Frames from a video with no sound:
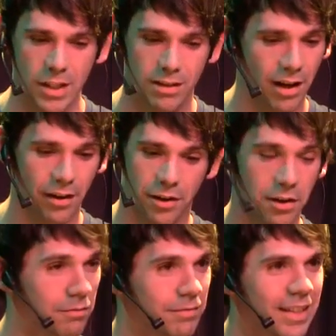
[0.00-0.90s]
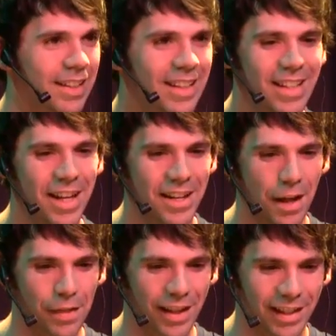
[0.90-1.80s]
I don't know.
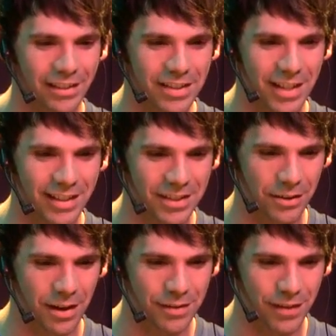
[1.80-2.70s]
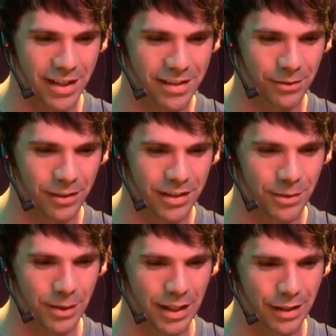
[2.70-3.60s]
Nothing. It looks like this crossfade isn't really
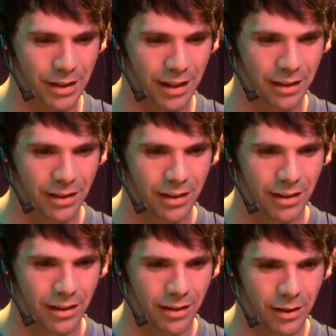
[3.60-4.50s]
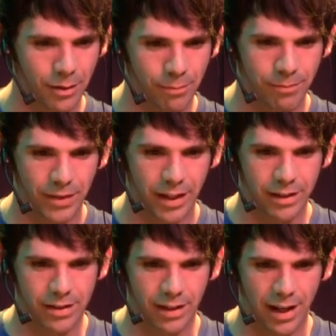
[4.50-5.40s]
doing anything in
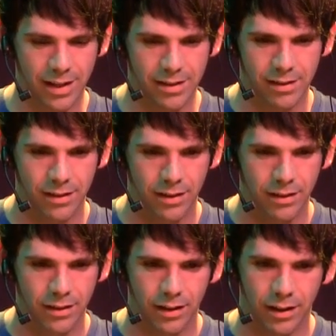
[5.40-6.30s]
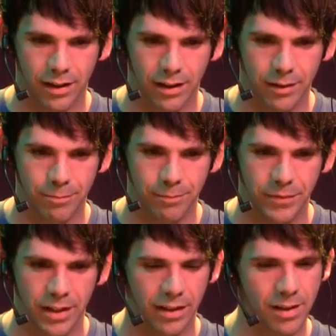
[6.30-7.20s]
this case.
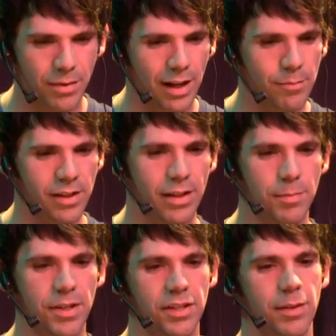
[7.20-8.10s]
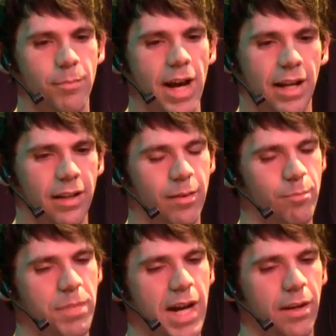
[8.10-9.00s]
Sometimes, especially back
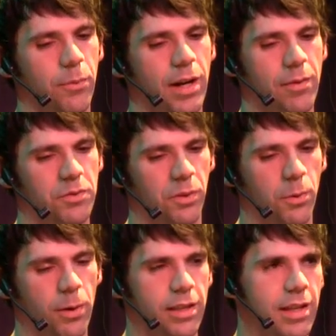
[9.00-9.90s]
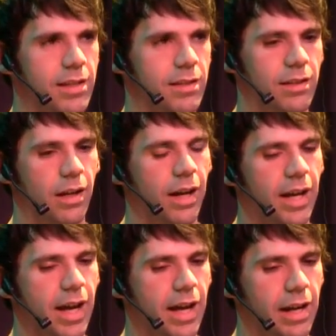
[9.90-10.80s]
when I was recording this, I
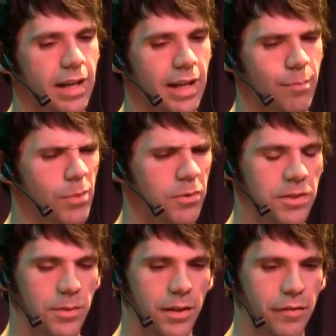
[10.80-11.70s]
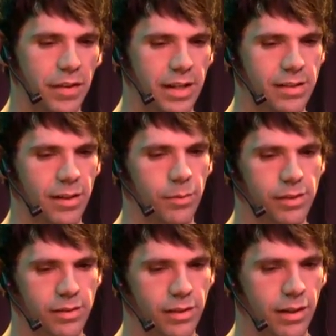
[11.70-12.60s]
had a Motu interface that
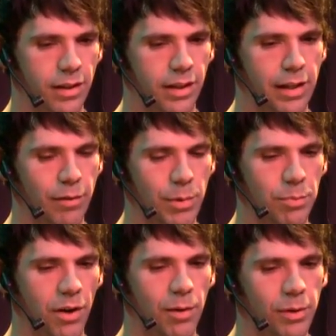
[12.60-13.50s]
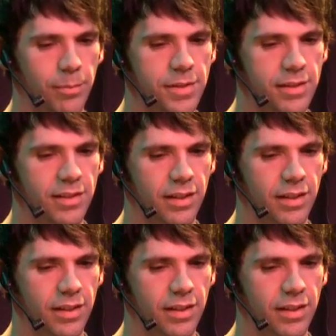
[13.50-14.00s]
was giving me problems.